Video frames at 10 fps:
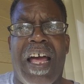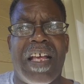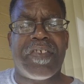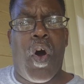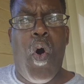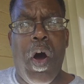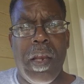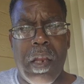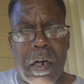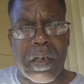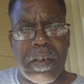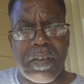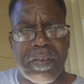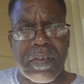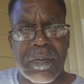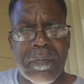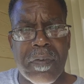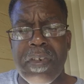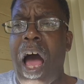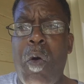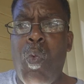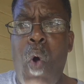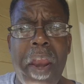as onlookers. Not